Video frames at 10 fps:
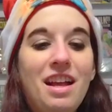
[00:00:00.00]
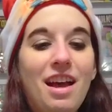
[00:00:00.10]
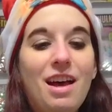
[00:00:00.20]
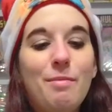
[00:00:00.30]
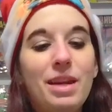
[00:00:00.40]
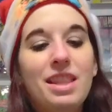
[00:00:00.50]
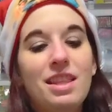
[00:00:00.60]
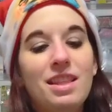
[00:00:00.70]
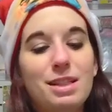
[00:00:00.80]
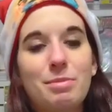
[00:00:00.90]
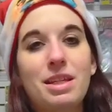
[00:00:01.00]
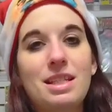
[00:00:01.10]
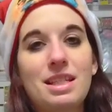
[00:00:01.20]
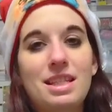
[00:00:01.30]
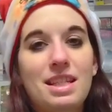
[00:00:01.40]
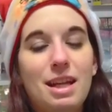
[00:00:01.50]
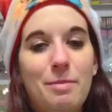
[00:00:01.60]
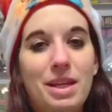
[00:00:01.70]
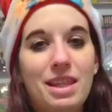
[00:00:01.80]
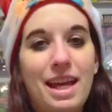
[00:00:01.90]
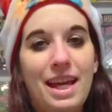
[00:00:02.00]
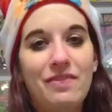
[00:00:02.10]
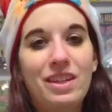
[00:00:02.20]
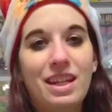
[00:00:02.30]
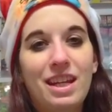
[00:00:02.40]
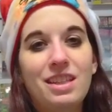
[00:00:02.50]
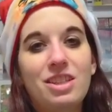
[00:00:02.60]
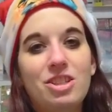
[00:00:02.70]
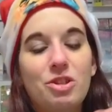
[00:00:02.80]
Um, and I think that's because it did come out of the advent calendar.